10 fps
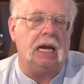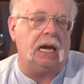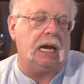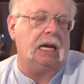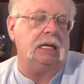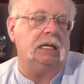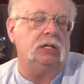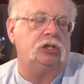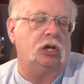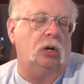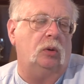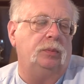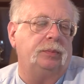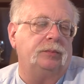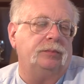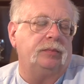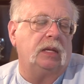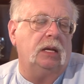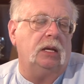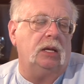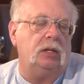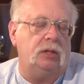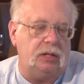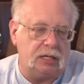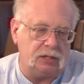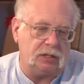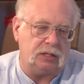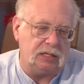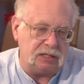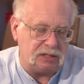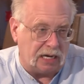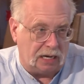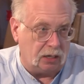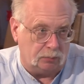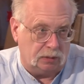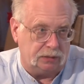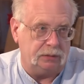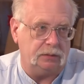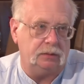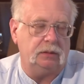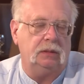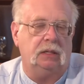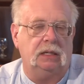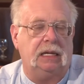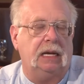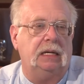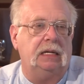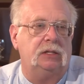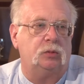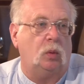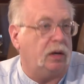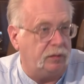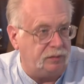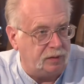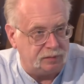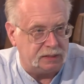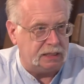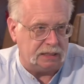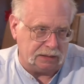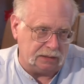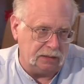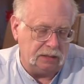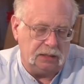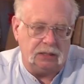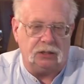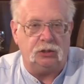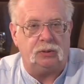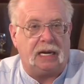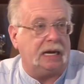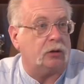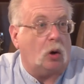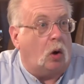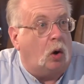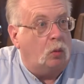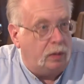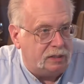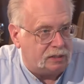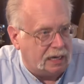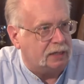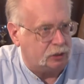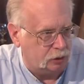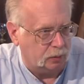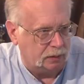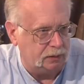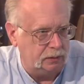And so this element, again, it's one of 15. You can't always get to it.